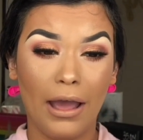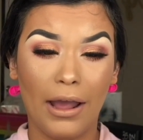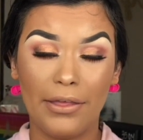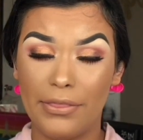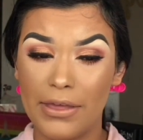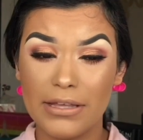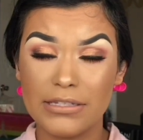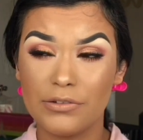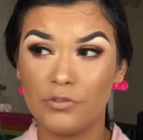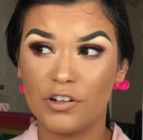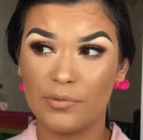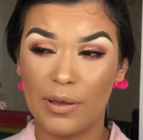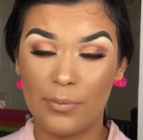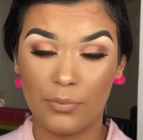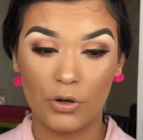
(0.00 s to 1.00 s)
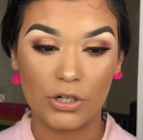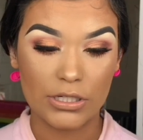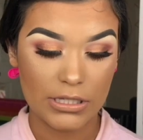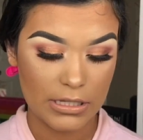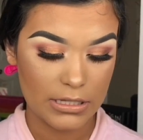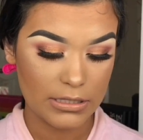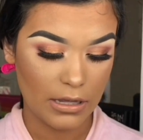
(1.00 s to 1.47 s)
I think it's in one of my
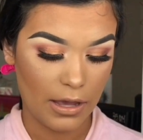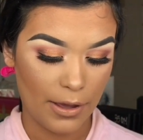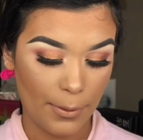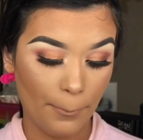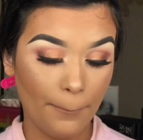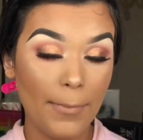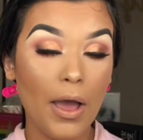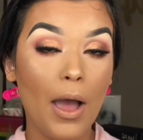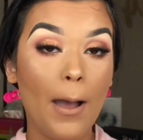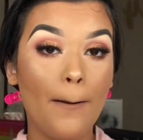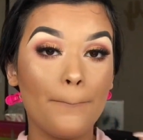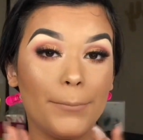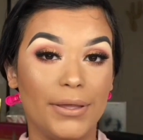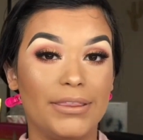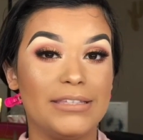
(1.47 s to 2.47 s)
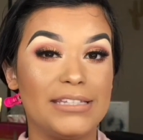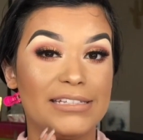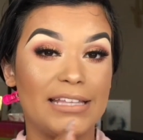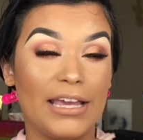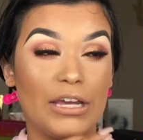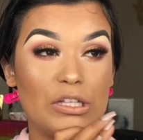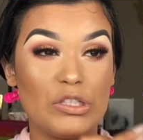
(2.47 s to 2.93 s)
purses. But this
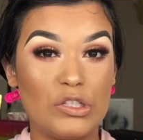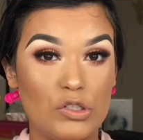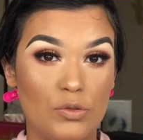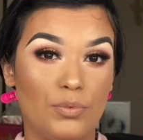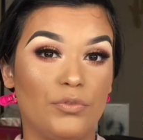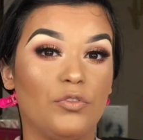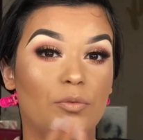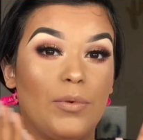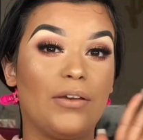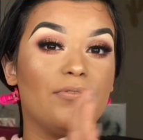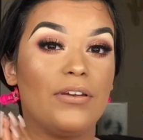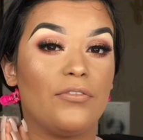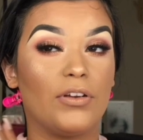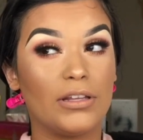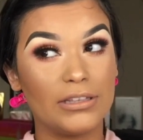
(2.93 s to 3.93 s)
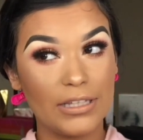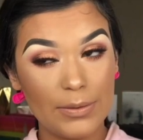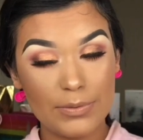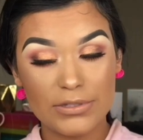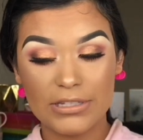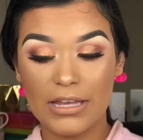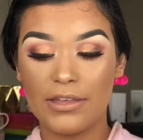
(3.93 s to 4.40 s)
is like a dupe for my favorite
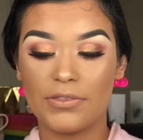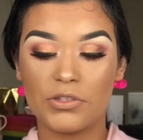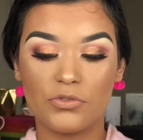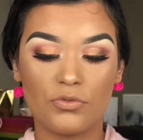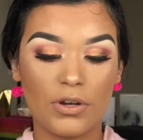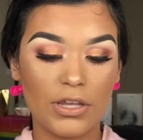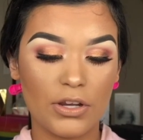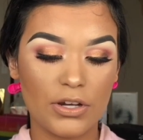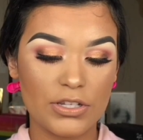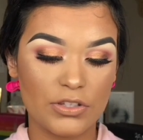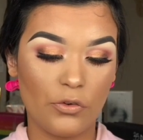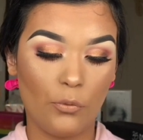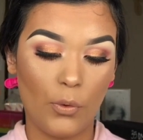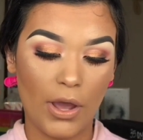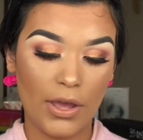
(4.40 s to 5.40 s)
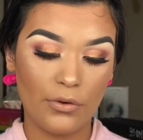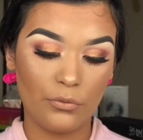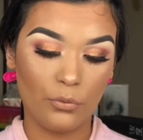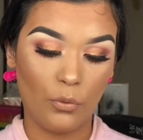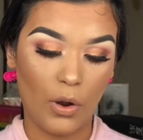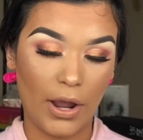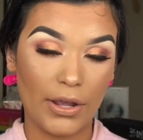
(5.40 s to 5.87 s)
lipstick. This one right here is the Wet
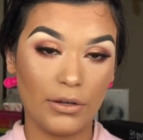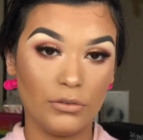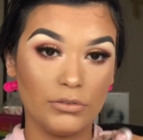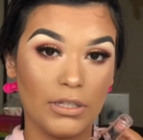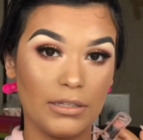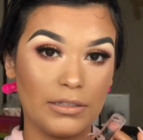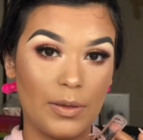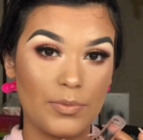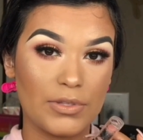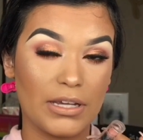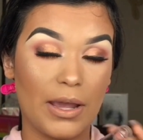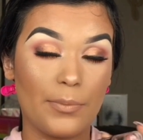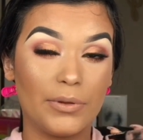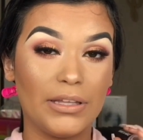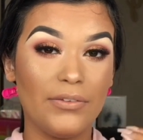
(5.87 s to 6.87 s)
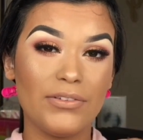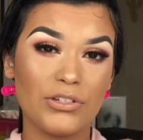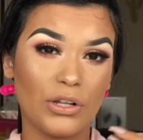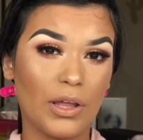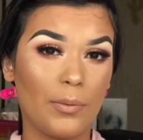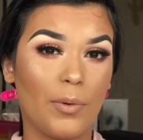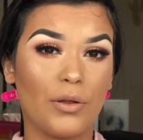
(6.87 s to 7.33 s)
n Wild lipstick. I believe these
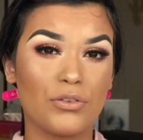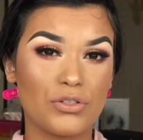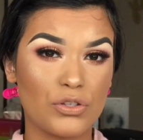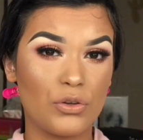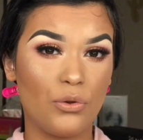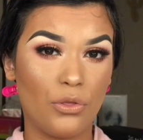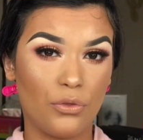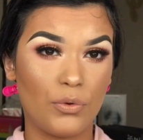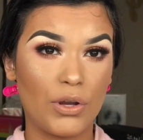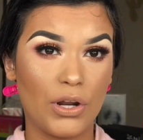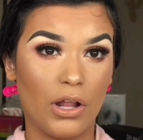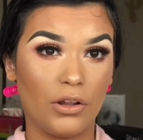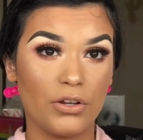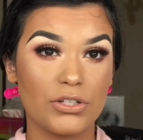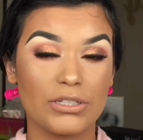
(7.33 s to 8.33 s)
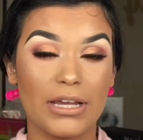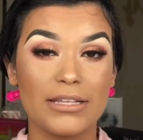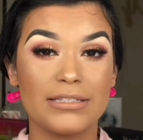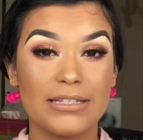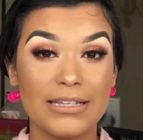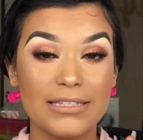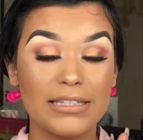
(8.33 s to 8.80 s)
are like about $2-3.
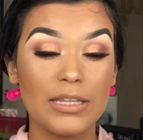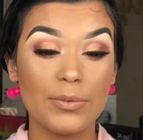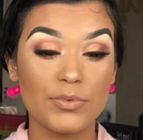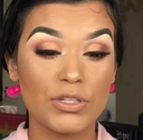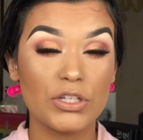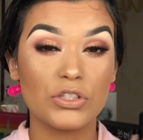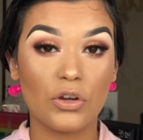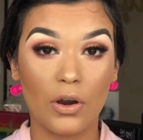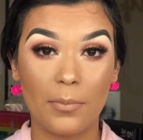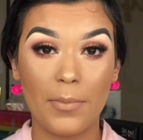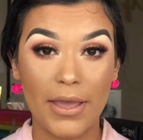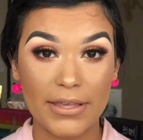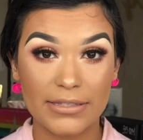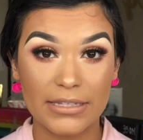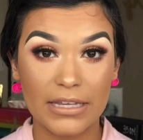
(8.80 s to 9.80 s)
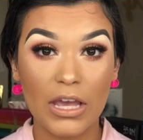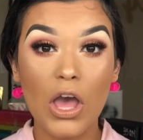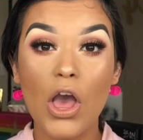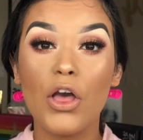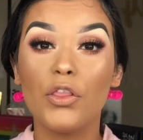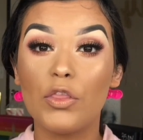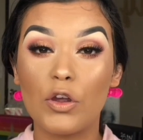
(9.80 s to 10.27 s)
Guys, these lipsticks are amazing.
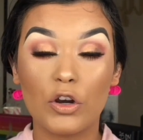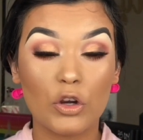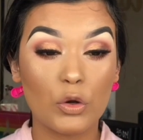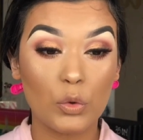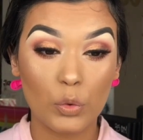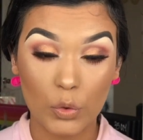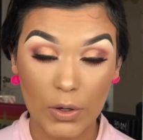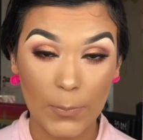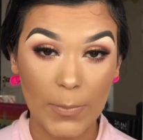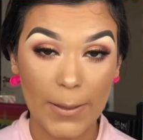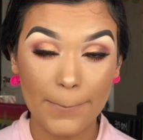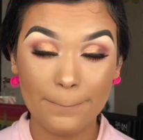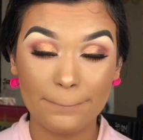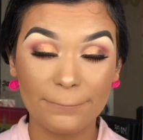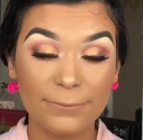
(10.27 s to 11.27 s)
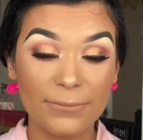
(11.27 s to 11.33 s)
They're creamy.